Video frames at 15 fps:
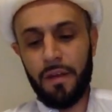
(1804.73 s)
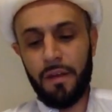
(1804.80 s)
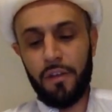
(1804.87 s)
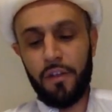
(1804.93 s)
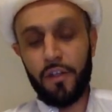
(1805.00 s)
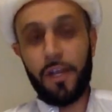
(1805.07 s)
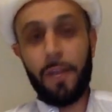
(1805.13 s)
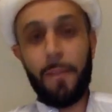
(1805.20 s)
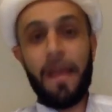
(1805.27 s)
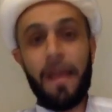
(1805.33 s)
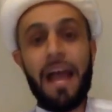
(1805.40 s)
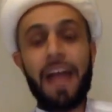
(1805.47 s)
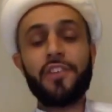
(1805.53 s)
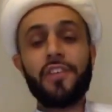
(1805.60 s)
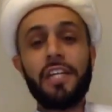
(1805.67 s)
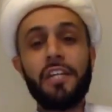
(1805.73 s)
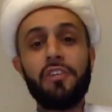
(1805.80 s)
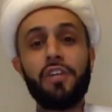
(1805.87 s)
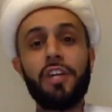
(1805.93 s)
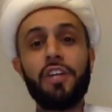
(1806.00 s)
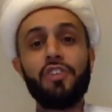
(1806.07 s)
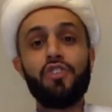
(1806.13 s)
Your capacity
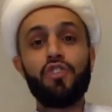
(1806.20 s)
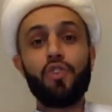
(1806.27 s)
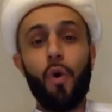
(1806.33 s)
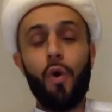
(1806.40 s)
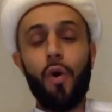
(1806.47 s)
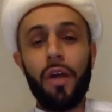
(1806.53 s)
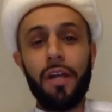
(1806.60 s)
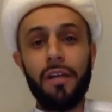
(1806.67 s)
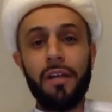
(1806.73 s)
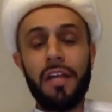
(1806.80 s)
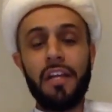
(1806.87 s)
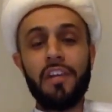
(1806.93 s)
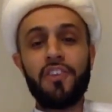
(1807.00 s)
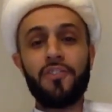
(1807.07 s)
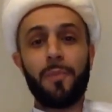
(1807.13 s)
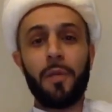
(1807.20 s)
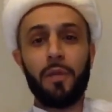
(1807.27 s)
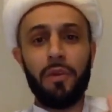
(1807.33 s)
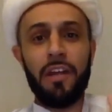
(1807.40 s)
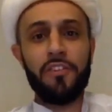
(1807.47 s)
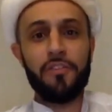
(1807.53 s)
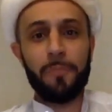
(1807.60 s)
to enjoy and
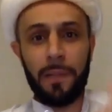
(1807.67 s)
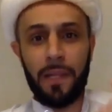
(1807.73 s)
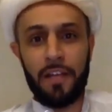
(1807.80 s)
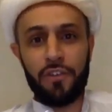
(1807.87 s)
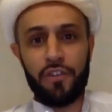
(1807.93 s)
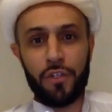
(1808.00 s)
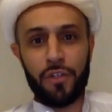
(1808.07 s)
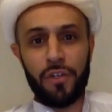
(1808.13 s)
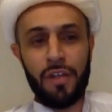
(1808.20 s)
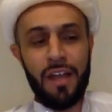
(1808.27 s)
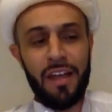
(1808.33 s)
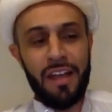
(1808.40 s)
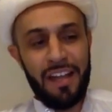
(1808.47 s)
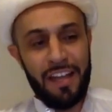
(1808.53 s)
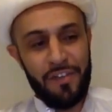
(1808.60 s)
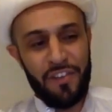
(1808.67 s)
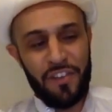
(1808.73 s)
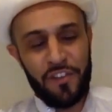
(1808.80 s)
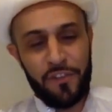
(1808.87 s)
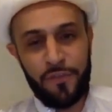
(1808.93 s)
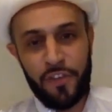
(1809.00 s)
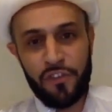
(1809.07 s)
experience pleasure in
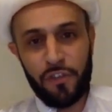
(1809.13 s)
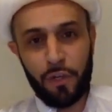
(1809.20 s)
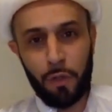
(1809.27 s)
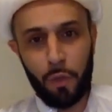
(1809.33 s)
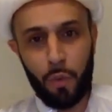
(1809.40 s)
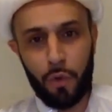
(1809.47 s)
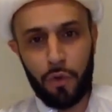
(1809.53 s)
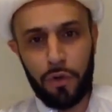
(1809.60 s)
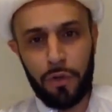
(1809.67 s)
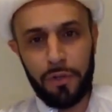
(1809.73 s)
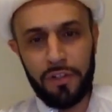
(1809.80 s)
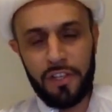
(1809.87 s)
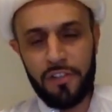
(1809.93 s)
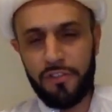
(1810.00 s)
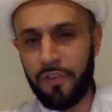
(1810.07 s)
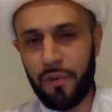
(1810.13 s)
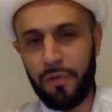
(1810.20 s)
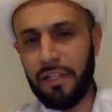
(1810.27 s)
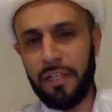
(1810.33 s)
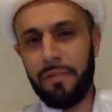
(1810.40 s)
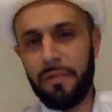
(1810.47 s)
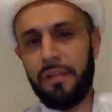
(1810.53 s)
this physical world is very
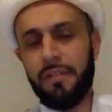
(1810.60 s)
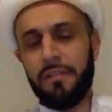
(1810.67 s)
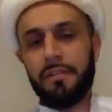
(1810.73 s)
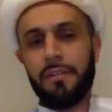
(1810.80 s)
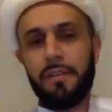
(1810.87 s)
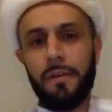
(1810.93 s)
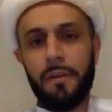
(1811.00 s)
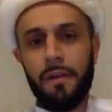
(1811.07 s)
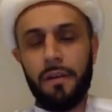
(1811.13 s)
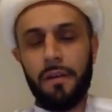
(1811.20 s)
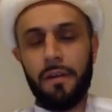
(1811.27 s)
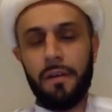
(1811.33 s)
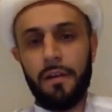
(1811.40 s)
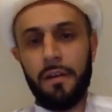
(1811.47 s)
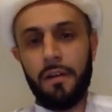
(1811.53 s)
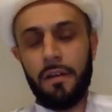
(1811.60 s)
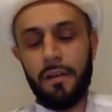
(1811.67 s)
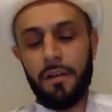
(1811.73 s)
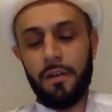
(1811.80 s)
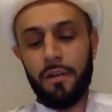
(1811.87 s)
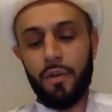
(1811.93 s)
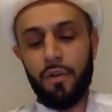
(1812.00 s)
limited.
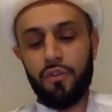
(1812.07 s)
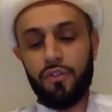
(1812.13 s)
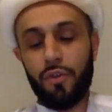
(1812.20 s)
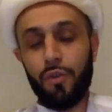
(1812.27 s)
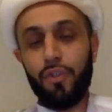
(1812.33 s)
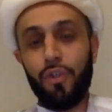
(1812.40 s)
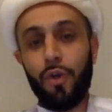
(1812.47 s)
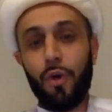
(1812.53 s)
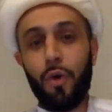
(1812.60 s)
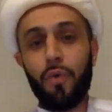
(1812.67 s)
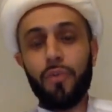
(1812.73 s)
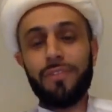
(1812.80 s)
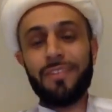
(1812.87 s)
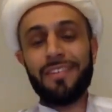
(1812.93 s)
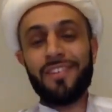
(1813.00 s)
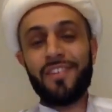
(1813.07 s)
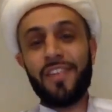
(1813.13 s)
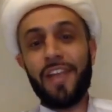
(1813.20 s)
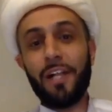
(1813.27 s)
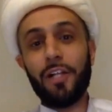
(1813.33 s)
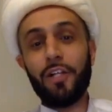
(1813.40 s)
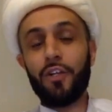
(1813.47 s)
So don't
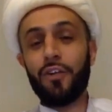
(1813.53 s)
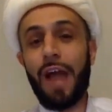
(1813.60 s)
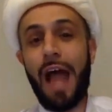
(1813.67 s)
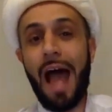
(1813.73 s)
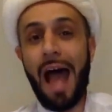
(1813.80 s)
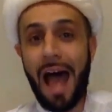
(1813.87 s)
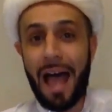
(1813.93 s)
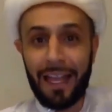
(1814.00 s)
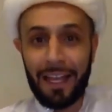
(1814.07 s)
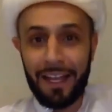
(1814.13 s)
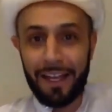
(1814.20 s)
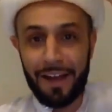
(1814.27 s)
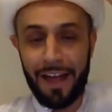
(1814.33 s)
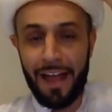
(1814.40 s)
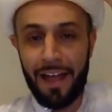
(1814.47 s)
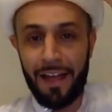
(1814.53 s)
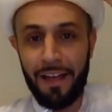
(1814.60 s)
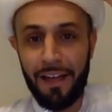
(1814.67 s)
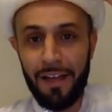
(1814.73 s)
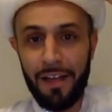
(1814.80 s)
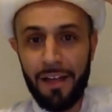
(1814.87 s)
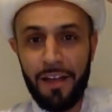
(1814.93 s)
sell your akhirah
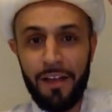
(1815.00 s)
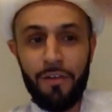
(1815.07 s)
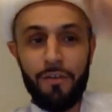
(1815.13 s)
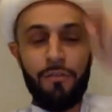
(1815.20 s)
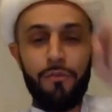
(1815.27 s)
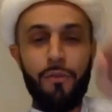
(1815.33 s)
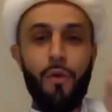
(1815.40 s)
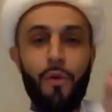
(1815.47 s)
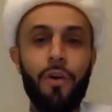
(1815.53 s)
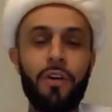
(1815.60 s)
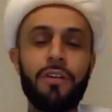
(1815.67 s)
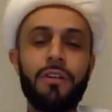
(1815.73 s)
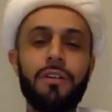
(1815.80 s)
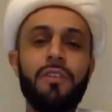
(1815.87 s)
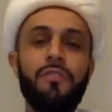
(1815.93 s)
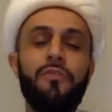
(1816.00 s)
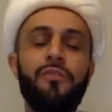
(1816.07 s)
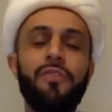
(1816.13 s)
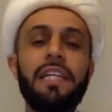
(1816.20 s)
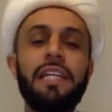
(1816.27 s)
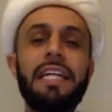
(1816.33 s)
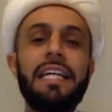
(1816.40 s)
for
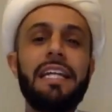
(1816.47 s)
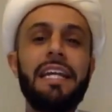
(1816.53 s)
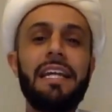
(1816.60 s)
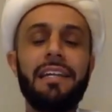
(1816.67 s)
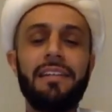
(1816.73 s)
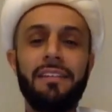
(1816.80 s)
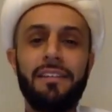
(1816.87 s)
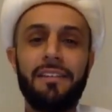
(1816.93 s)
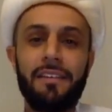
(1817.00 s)
fleeting,